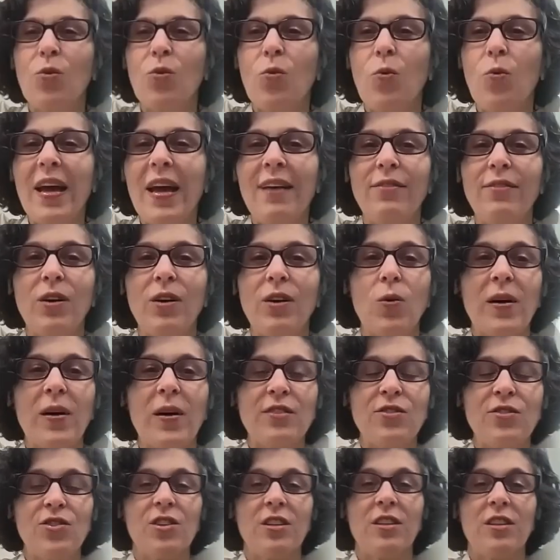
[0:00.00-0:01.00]
So we have a
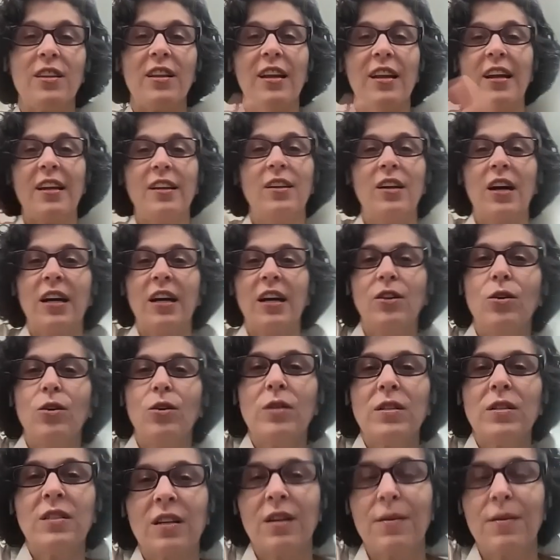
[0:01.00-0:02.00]
question that I
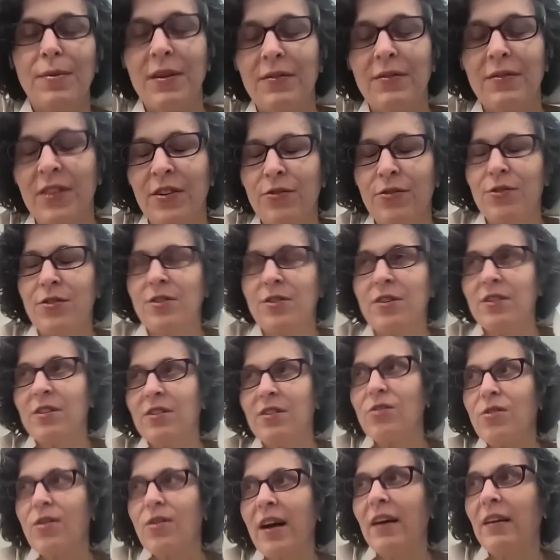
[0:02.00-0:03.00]
know is going to be of interest to
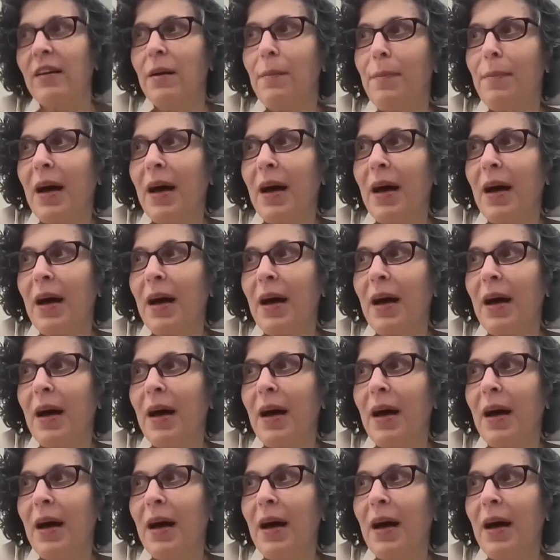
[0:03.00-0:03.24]
this crowd